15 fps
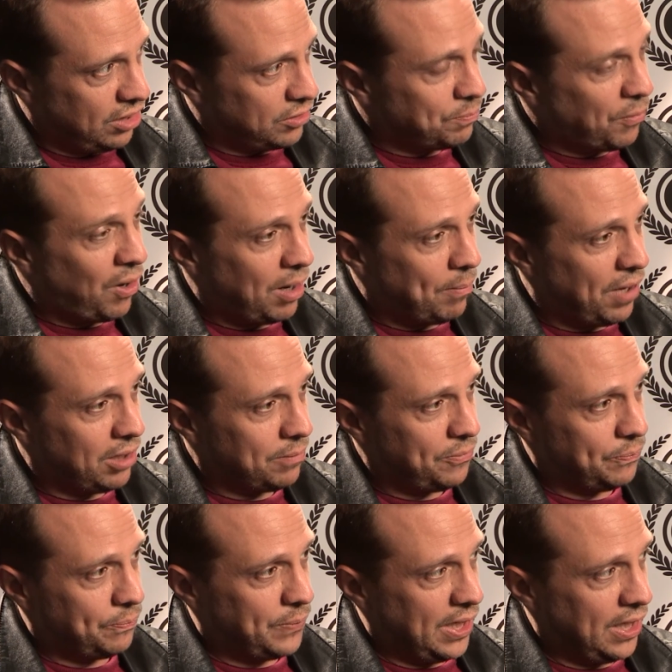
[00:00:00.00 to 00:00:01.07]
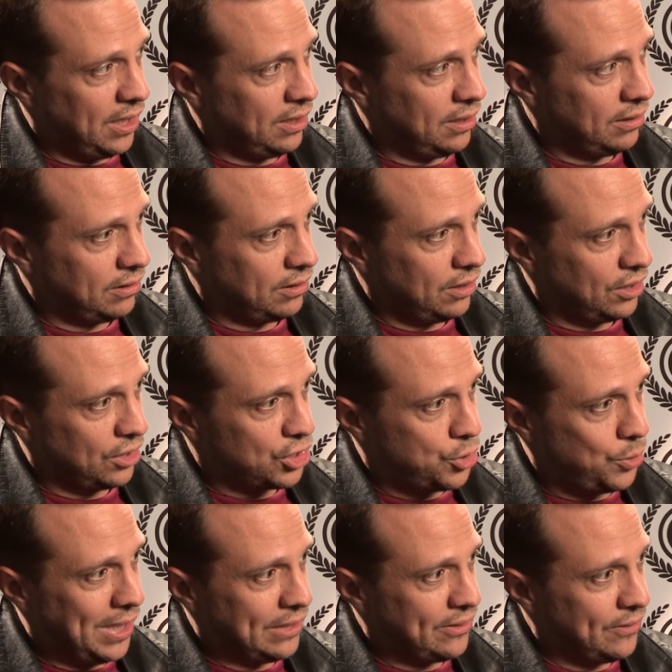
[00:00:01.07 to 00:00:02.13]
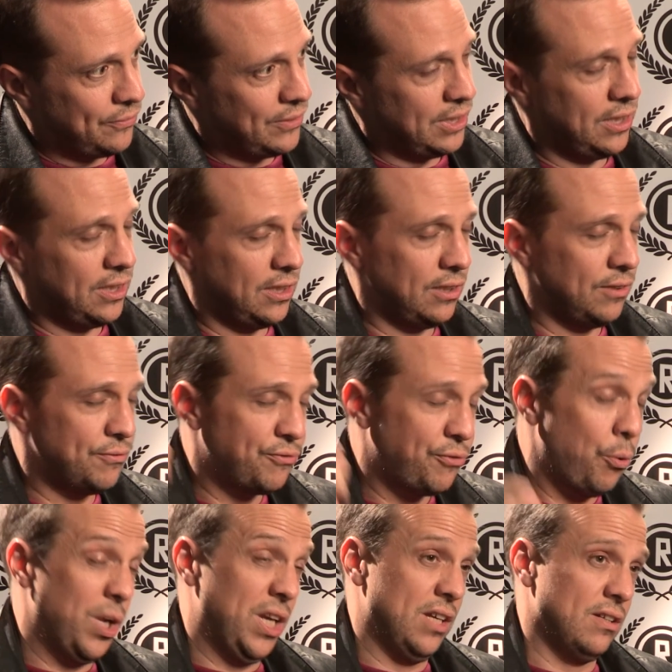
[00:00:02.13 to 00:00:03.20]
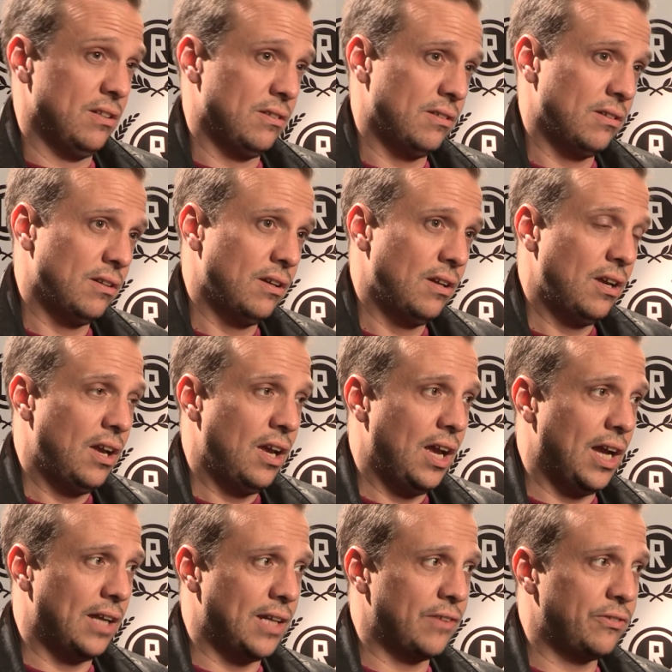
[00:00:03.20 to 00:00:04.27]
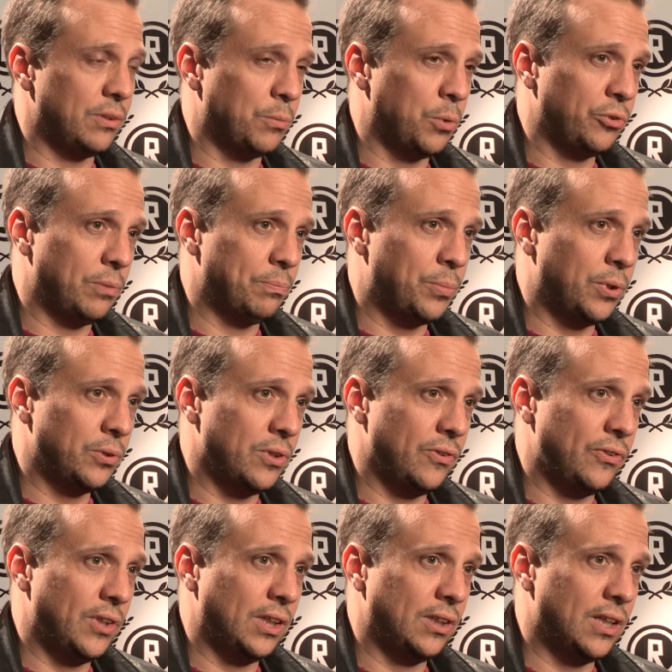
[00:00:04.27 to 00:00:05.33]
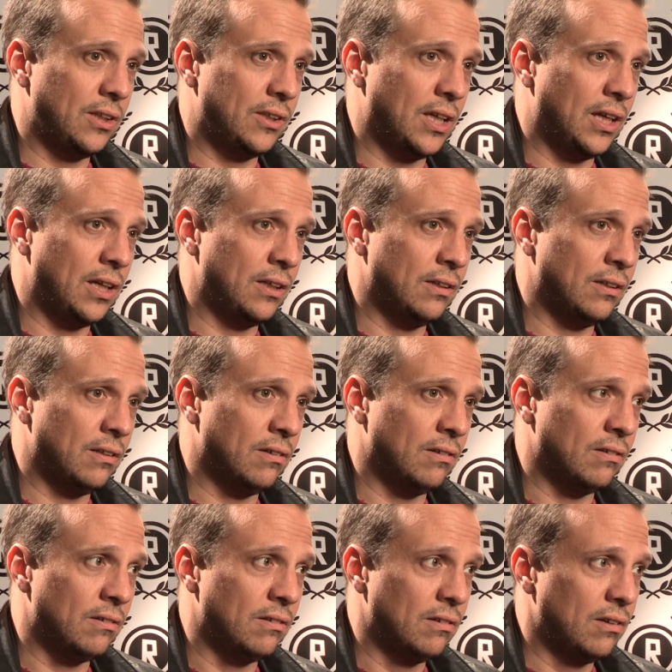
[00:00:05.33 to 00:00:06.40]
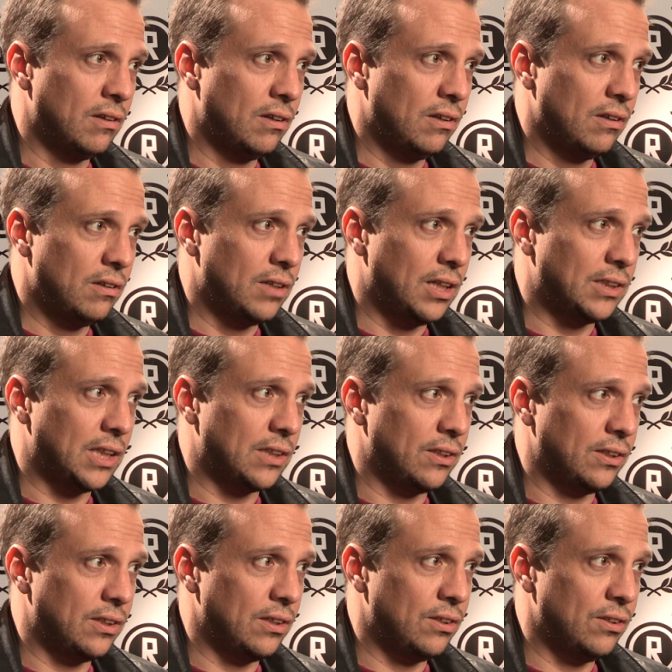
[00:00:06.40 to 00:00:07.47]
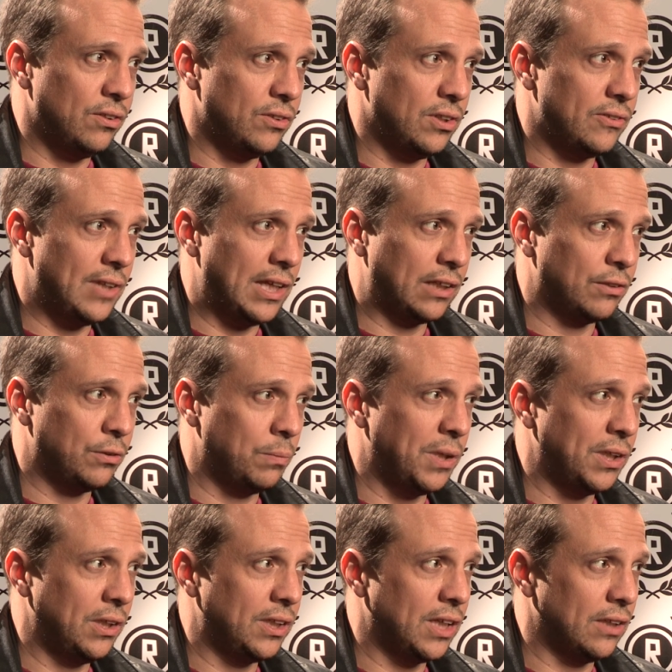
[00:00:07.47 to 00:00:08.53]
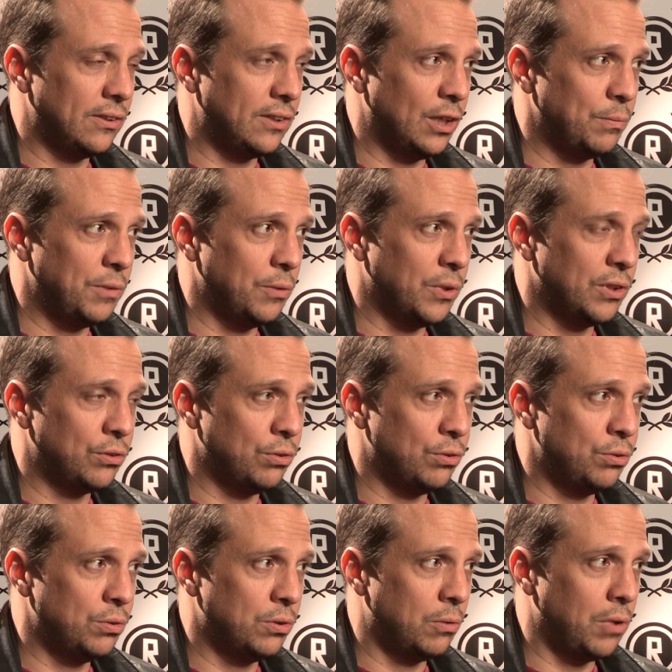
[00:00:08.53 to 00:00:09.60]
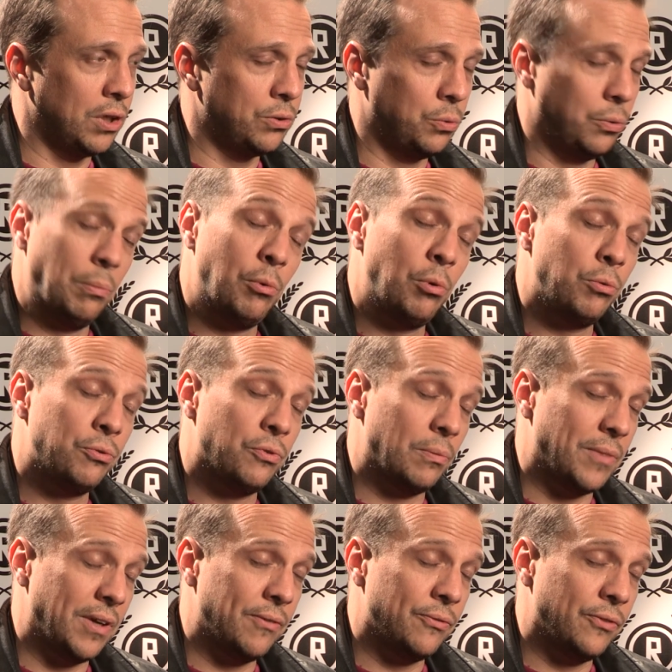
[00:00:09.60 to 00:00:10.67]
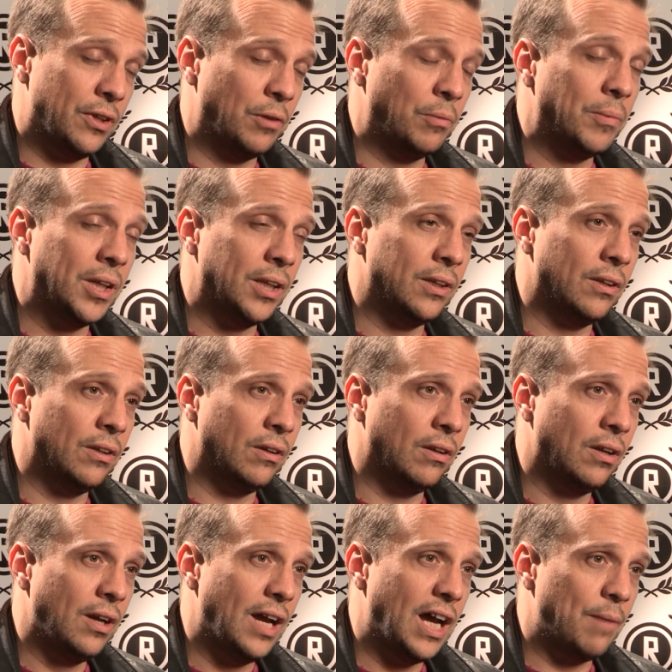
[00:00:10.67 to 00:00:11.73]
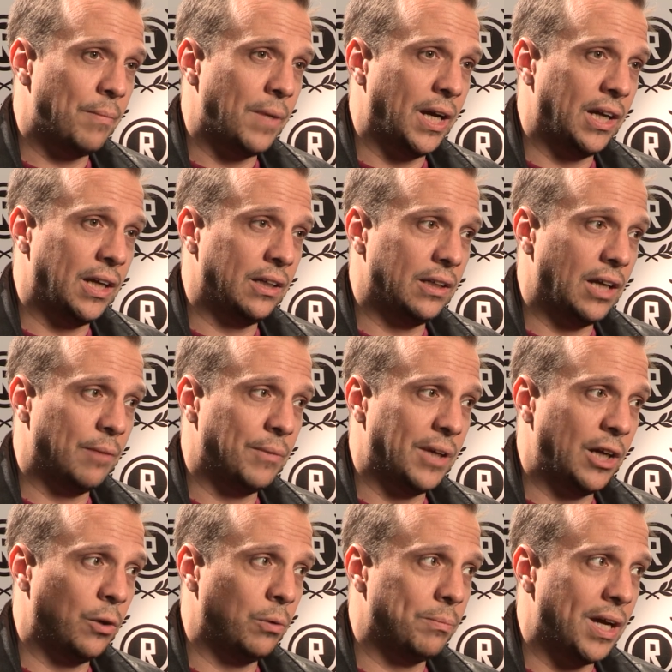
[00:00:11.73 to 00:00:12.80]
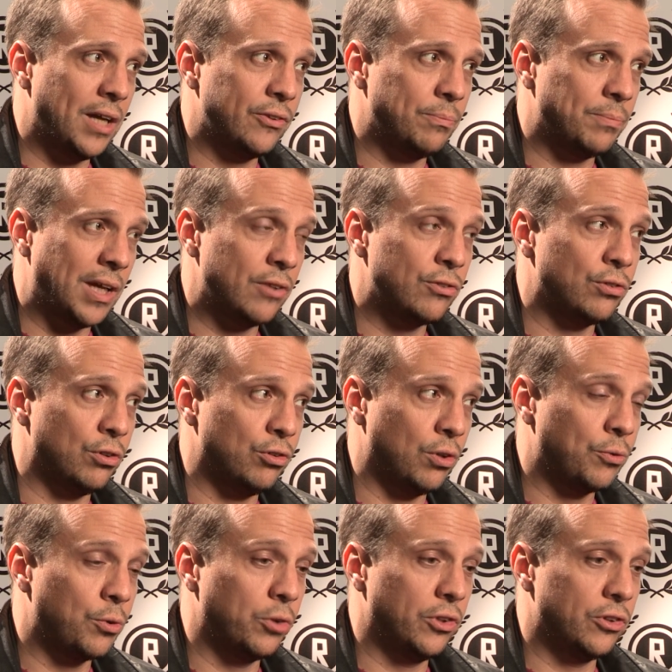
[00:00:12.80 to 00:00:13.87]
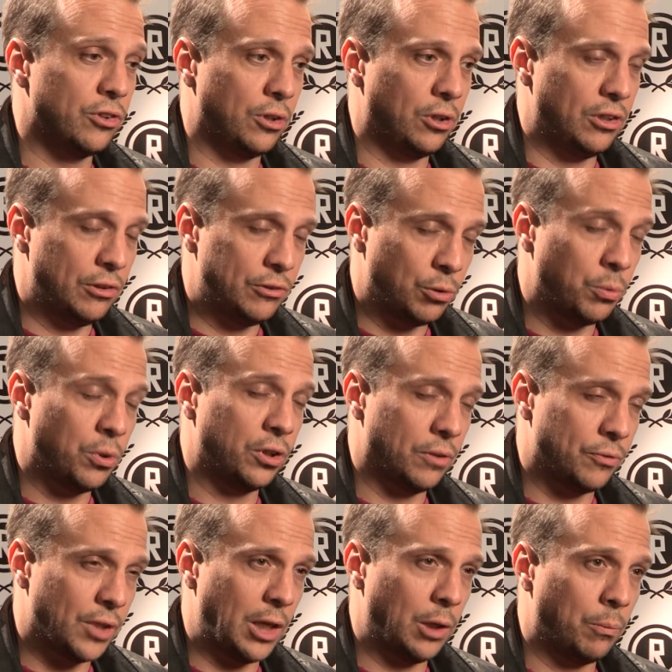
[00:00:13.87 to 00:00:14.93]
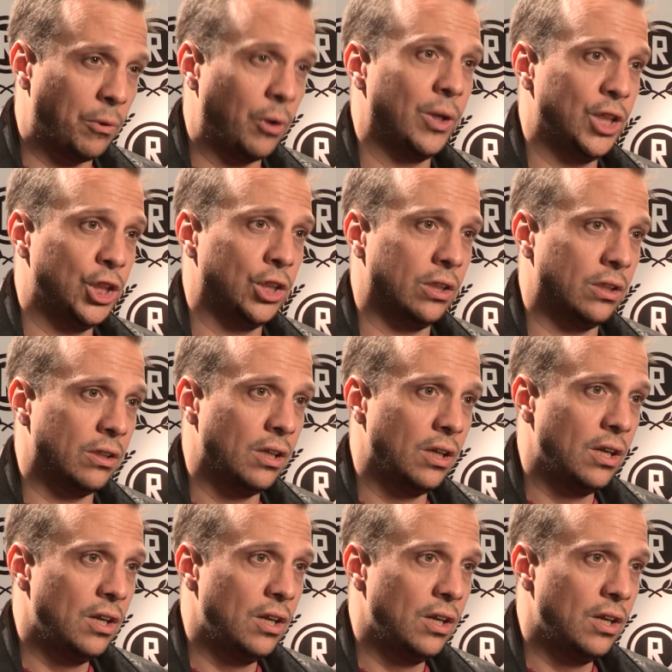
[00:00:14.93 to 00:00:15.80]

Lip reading: more about being creatively free, and that's the most important thing that I think it is. It's like nobody can tell me what to do or what to remove from my film, and I'm my own masters. Of course, it's a work of collaboration,